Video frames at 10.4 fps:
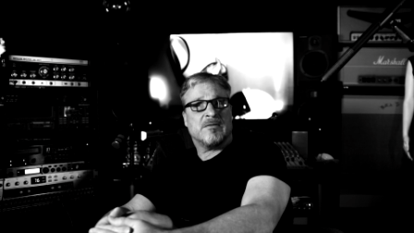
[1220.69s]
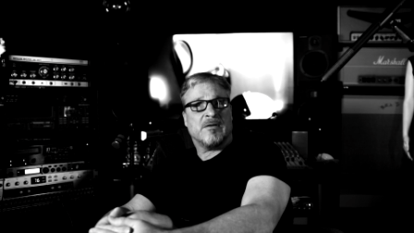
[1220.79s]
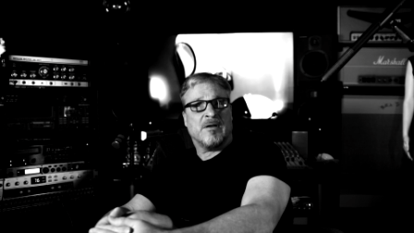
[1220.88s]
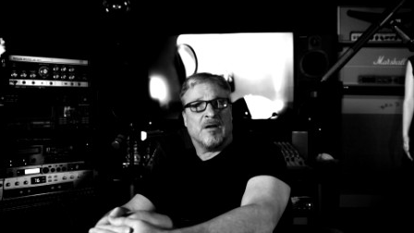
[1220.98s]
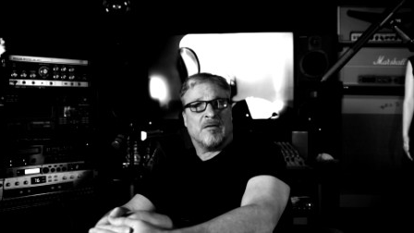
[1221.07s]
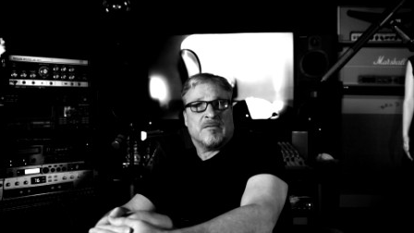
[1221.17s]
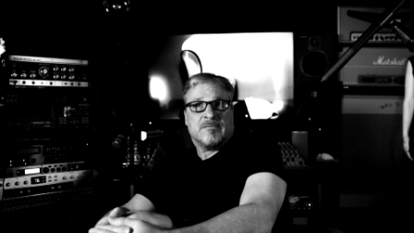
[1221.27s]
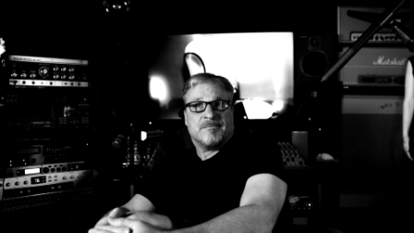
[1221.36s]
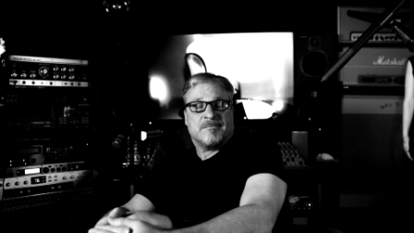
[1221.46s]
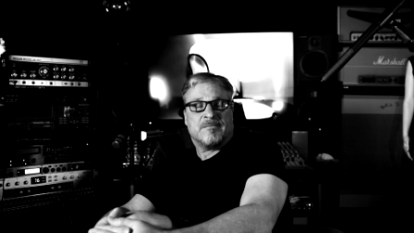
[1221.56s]
you know,
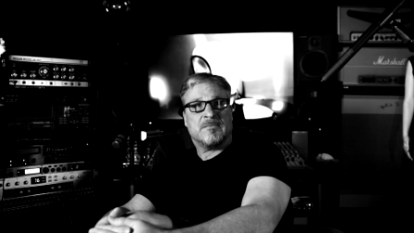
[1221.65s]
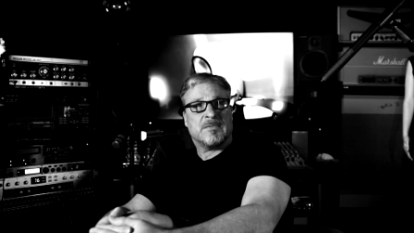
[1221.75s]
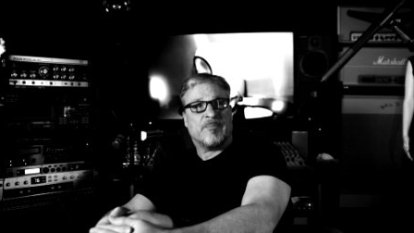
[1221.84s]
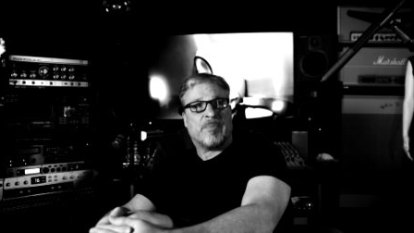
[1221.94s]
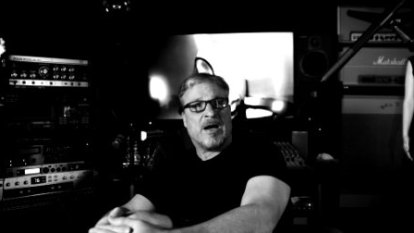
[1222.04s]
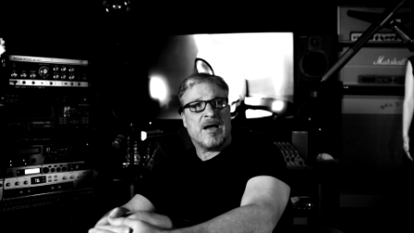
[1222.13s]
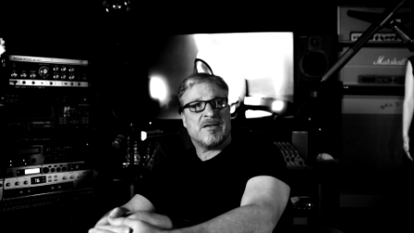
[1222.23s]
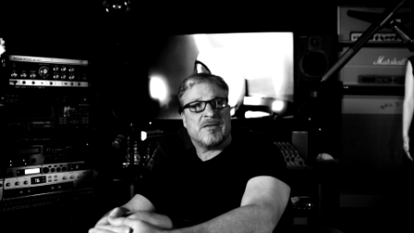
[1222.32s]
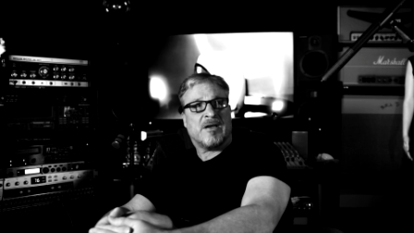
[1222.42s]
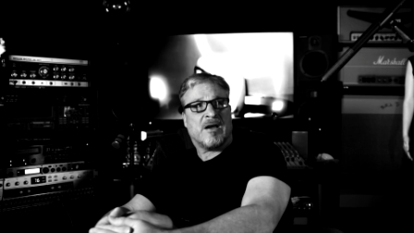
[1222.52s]
I'm
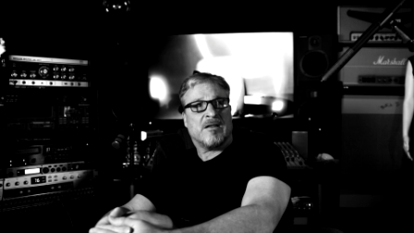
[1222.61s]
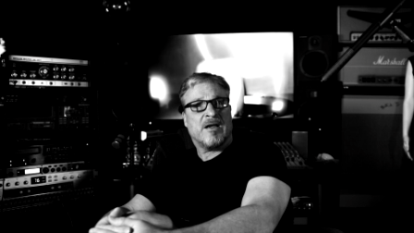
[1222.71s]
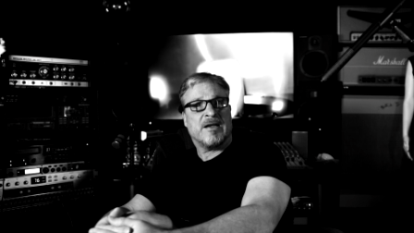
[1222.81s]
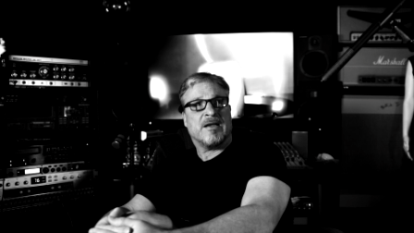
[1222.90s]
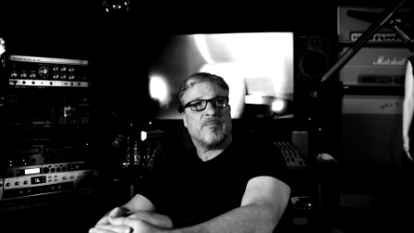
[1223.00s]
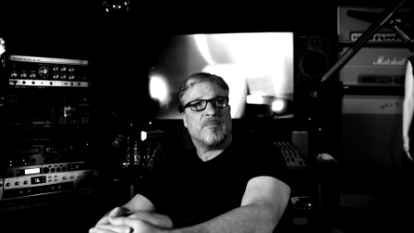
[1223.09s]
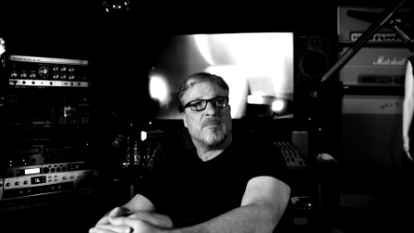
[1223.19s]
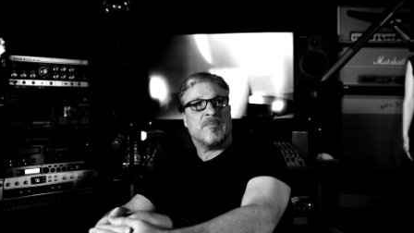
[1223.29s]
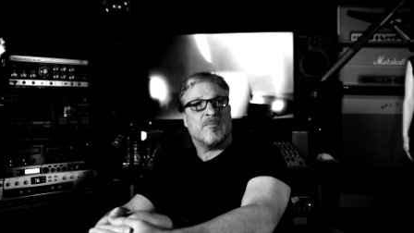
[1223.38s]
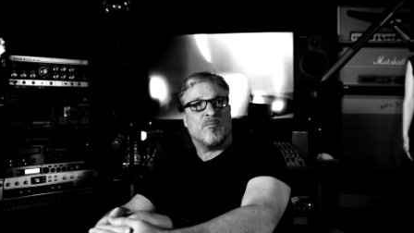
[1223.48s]
biased to say I like it
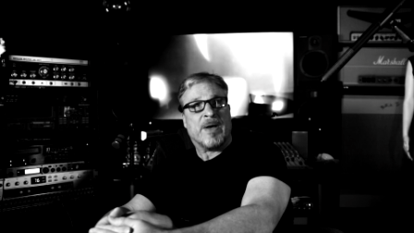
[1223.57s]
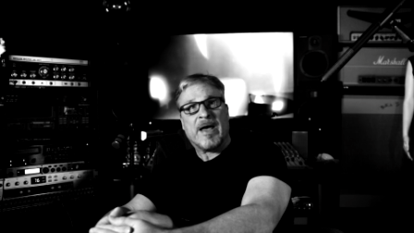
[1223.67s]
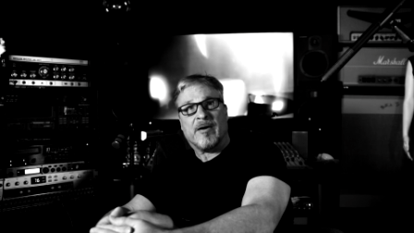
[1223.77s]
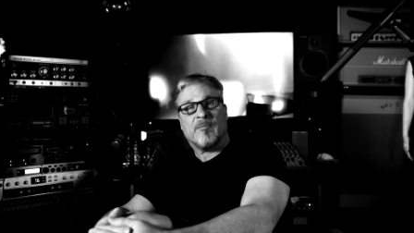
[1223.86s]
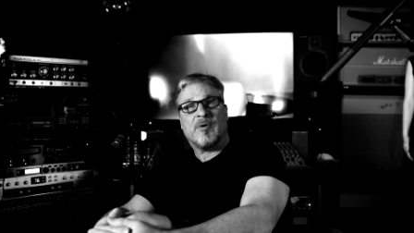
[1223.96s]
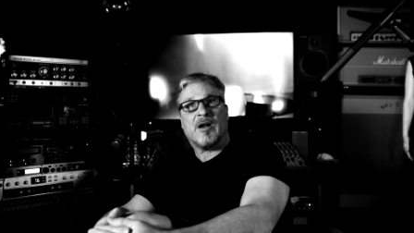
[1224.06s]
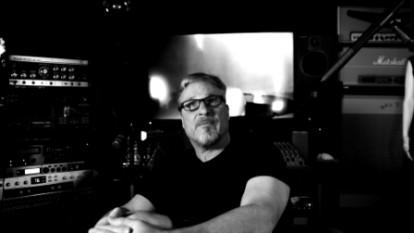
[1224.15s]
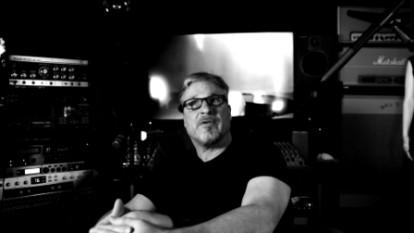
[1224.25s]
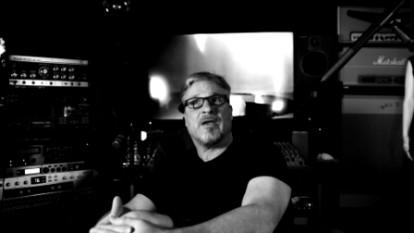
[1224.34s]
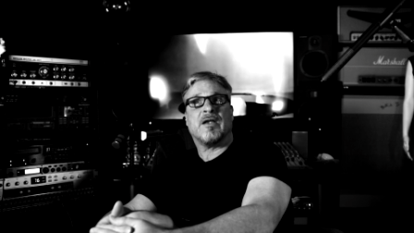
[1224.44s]
better, but I'm
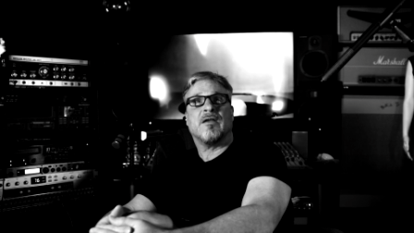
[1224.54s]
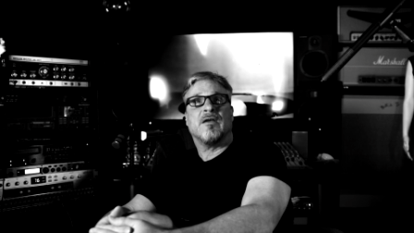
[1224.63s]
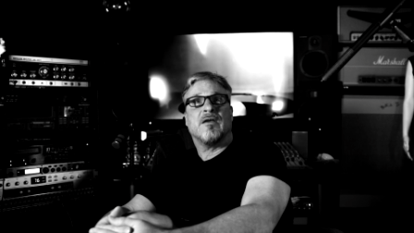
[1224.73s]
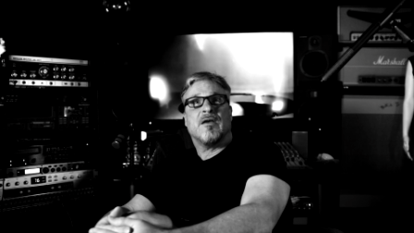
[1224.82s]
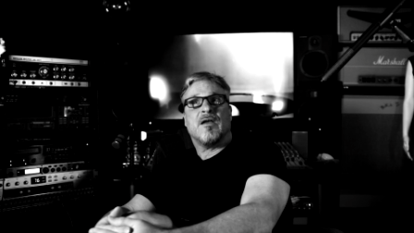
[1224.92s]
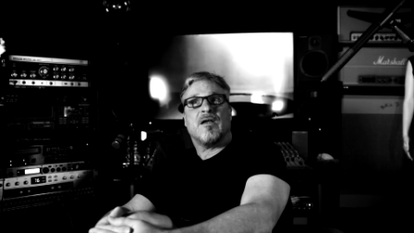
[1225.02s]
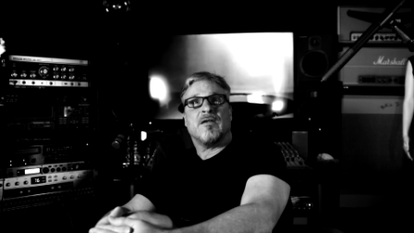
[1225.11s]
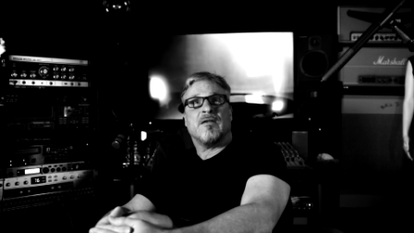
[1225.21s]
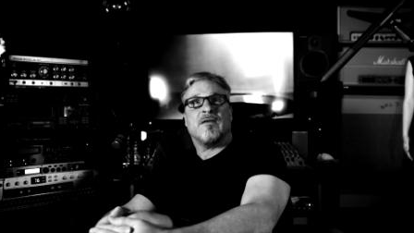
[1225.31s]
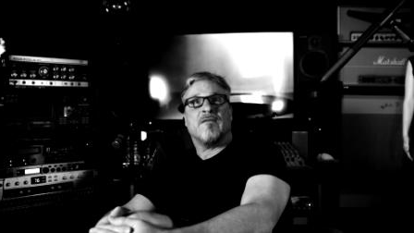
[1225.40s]
saying
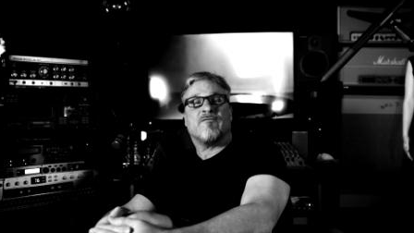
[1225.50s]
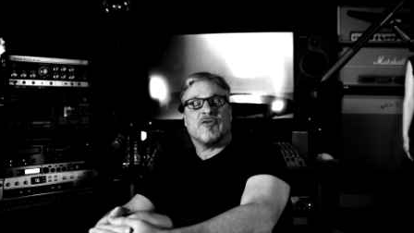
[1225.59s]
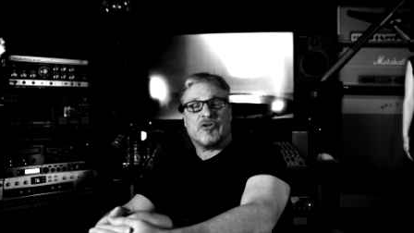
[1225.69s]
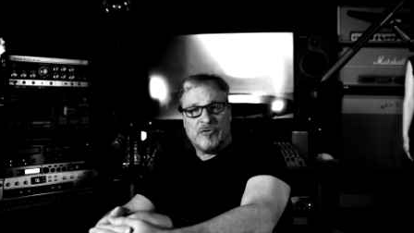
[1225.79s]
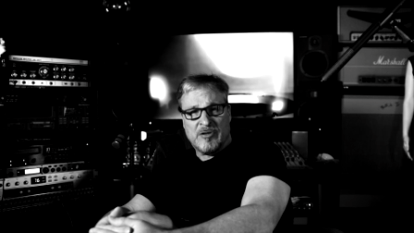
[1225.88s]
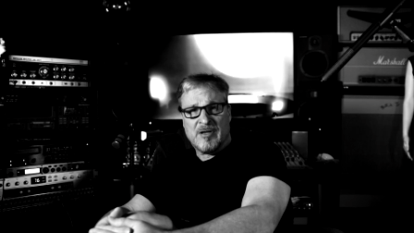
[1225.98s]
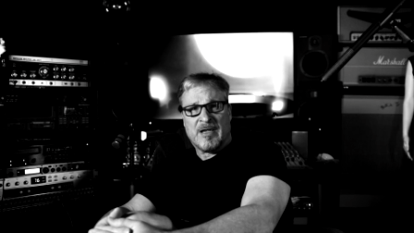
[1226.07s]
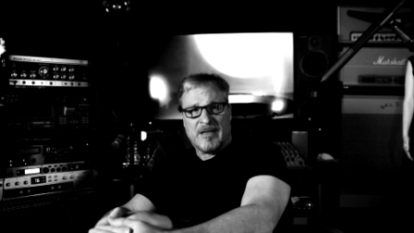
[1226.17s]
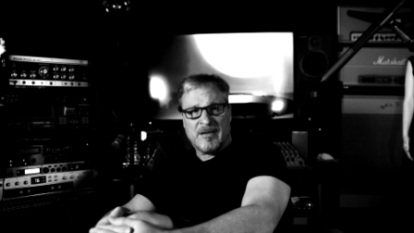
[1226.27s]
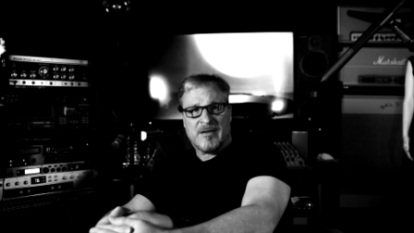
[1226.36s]
for shooting
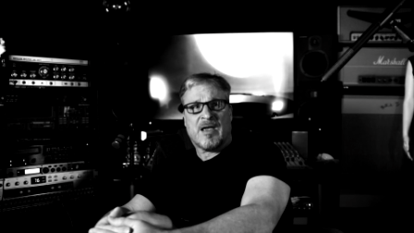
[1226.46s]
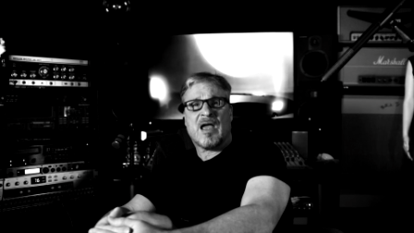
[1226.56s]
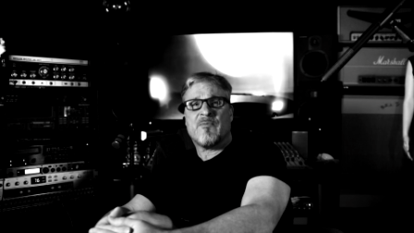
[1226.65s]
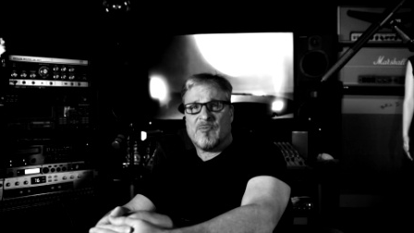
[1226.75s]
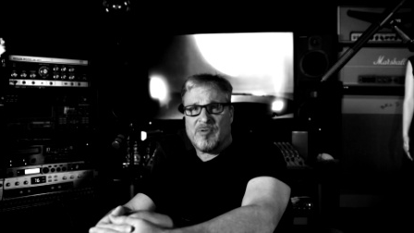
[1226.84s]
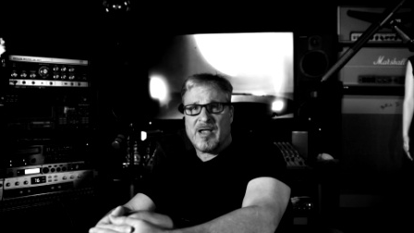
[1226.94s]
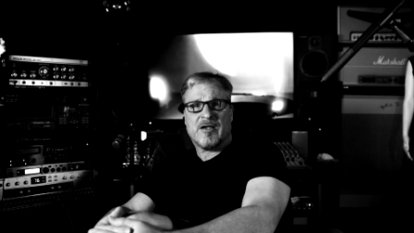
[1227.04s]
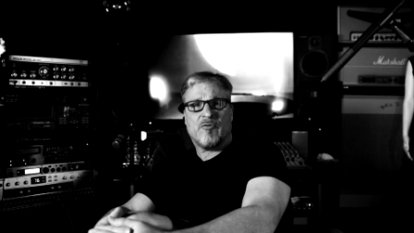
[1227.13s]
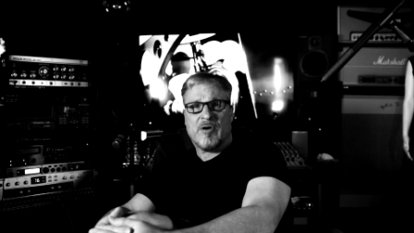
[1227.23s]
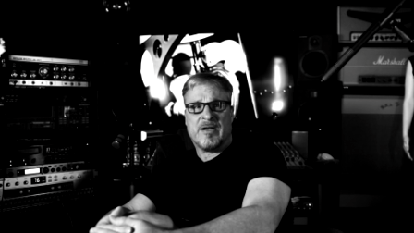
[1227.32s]
in camera black
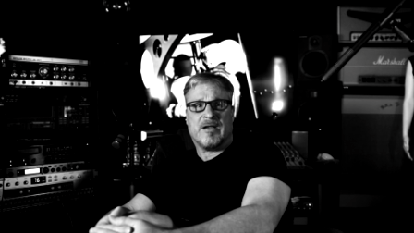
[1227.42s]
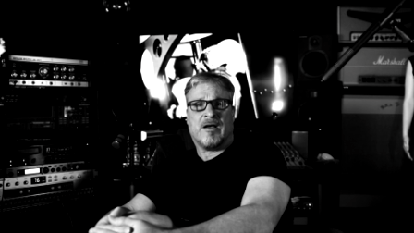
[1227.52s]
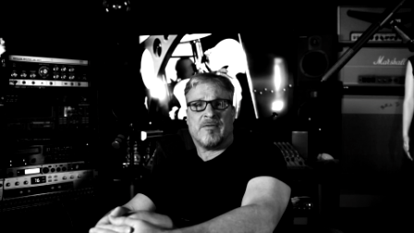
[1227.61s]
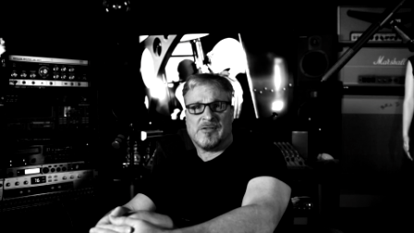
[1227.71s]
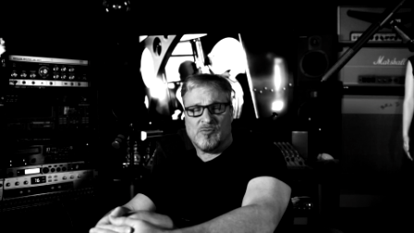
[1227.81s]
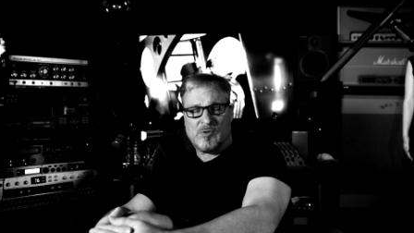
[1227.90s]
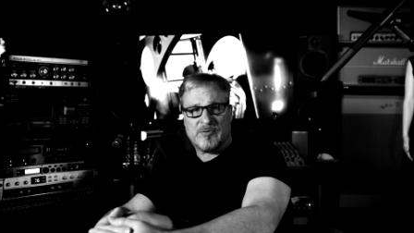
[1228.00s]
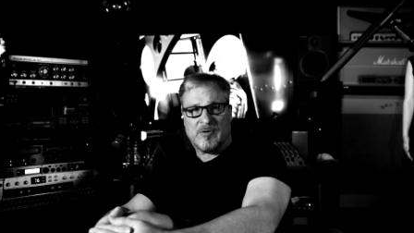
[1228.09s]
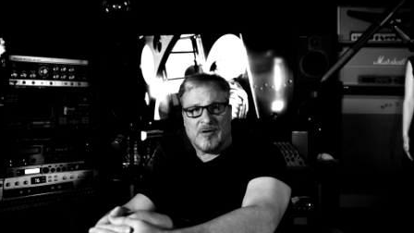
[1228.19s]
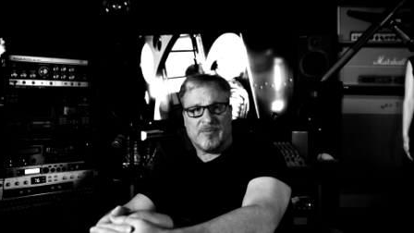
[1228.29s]
and white now, this is what I'm
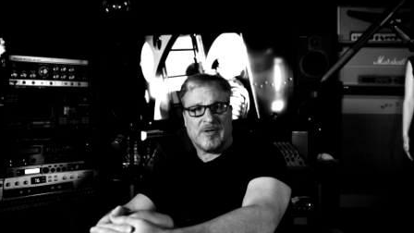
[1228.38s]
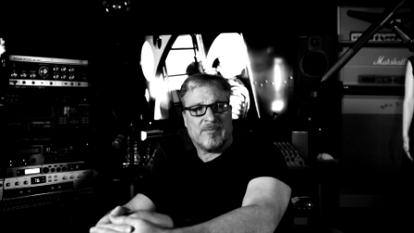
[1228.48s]
talking about.